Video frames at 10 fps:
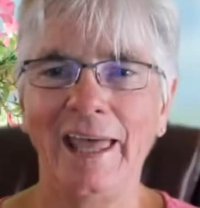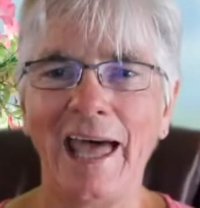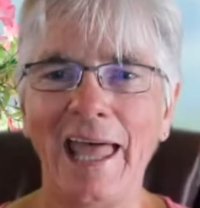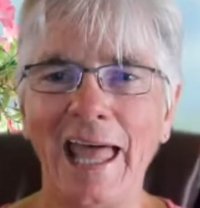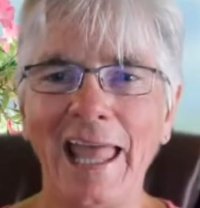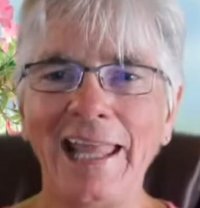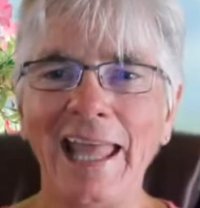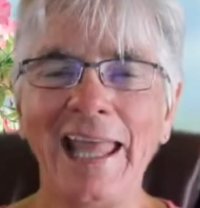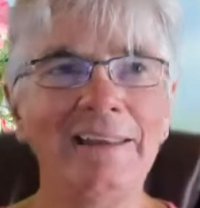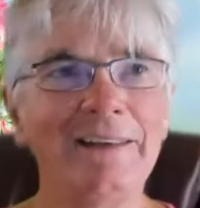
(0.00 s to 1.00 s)

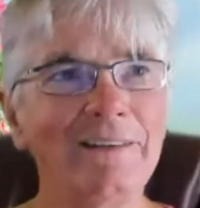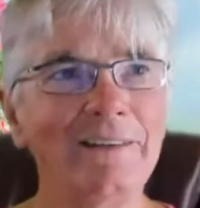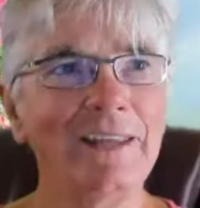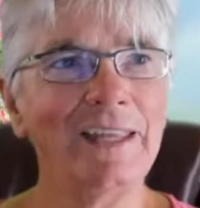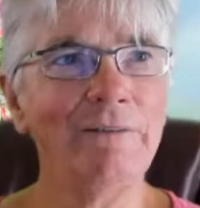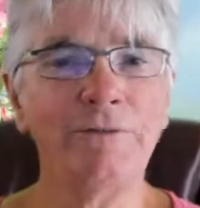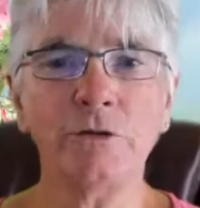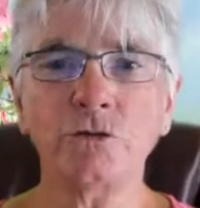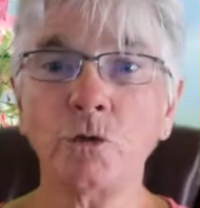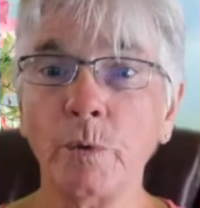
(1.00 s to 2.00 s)
And it
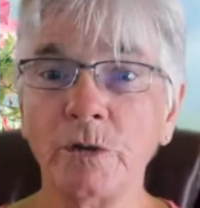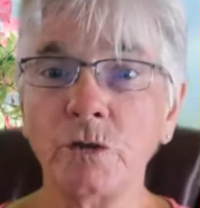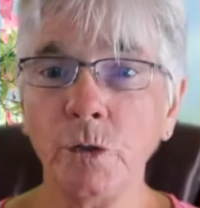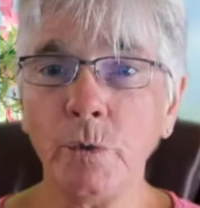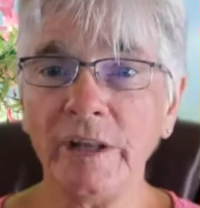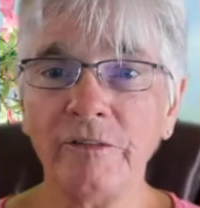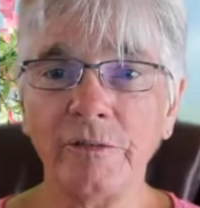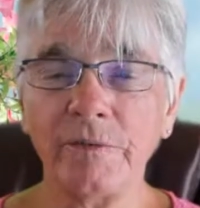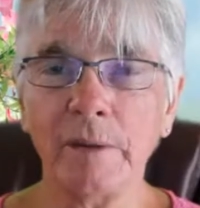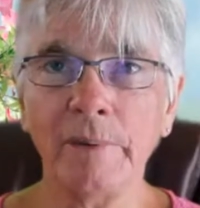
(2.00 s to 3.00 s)
feels so
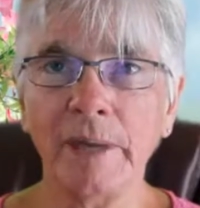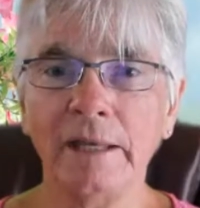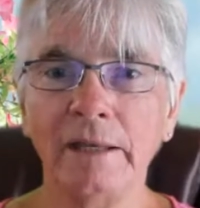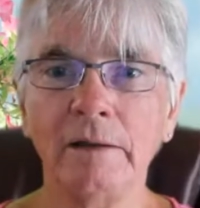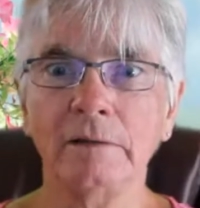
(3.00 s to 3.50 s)
intuitive, but